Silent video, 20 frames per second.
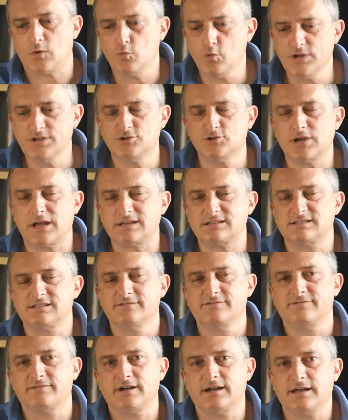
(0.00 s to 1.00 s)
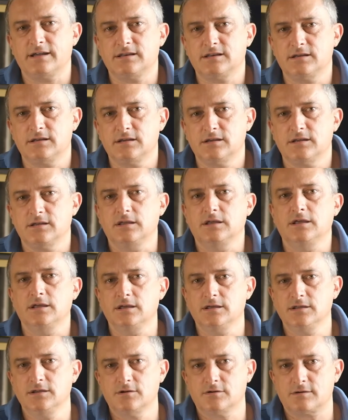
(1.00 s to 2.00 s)
justified
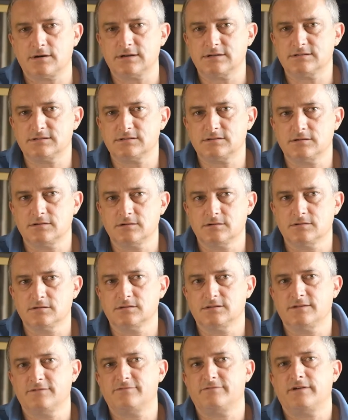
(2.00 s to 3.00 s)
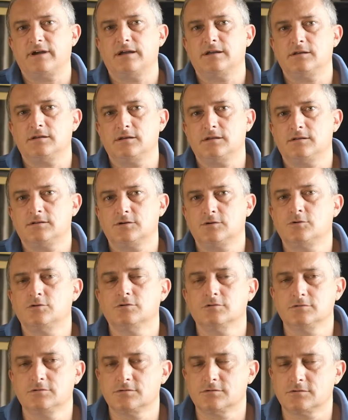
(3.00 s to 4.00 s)
ignorance, defining it
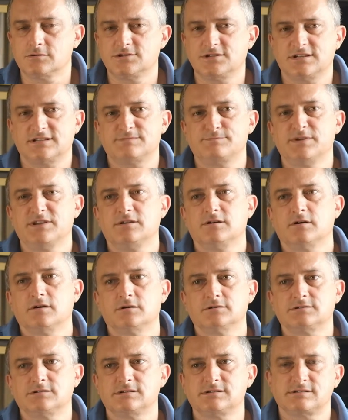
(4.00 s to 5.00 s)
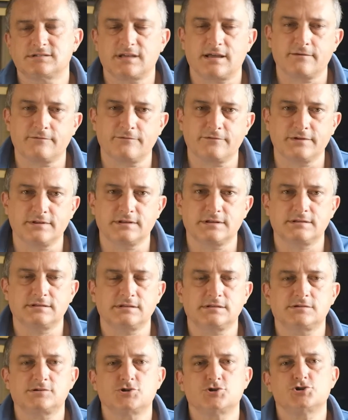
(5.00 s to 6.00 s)
culture just because it's something that
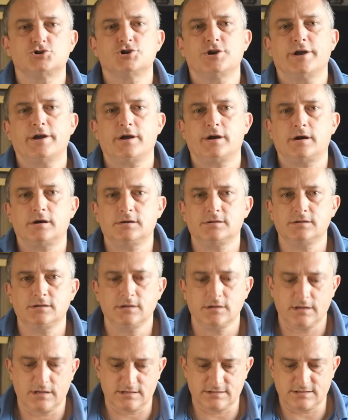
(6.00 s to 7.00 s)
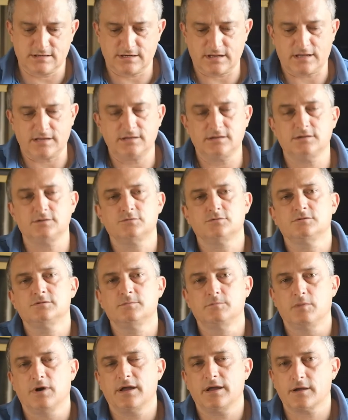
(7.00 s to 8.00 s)
is shared as an
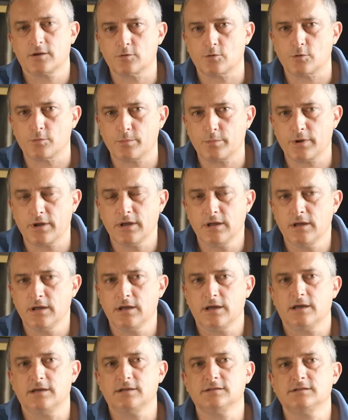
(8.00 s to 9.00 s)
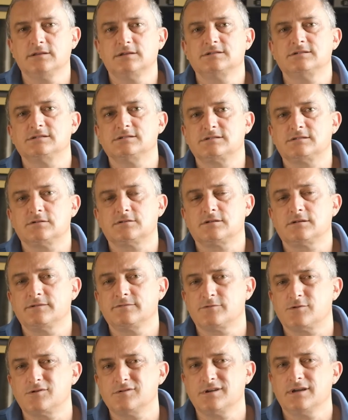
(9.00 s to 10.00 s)
attitude by a group. And this is totally
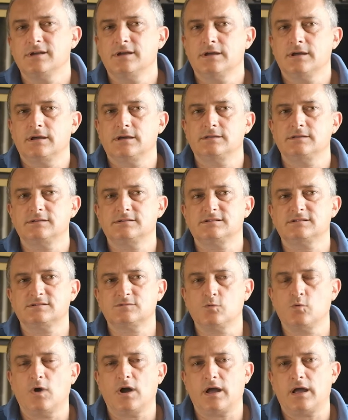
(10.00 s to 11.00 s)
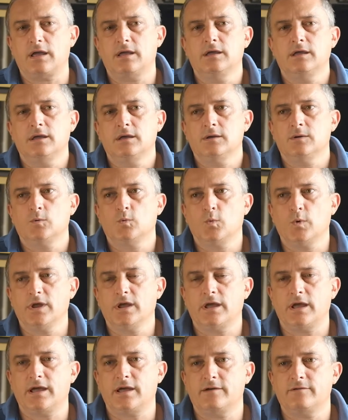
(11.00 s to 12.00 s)
wrong, and this is why
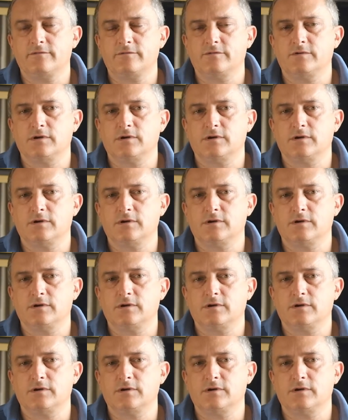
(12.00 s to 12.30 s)
we have